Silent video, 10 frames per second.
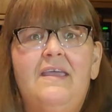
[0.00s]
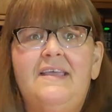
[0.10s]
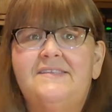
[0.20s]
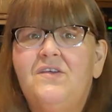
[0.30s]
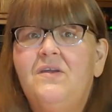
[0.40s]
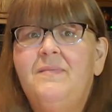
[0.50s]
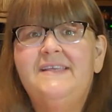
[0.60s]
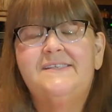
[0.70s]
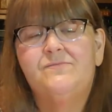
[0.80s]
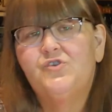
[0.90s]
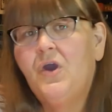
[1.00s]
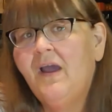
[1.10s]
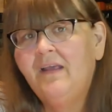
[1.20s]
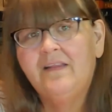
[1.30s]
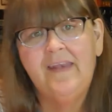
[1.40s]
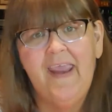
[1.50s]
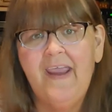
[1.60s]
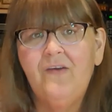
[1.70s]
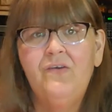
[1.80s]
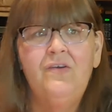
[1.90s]
It's going to be some trial and
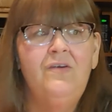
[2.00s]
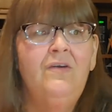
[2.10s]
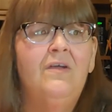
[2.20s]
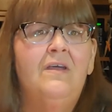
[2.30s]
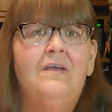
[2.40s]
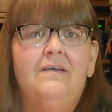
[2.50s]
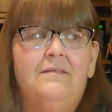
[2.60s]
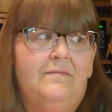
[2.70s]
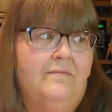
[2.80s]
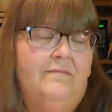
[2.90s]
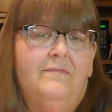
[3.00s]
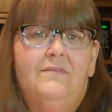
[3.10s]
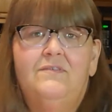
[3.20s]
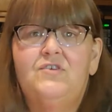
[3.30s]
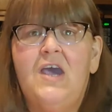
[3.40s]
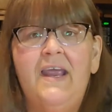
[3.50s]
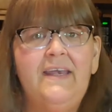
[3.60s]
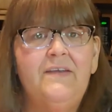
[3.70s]
error, trying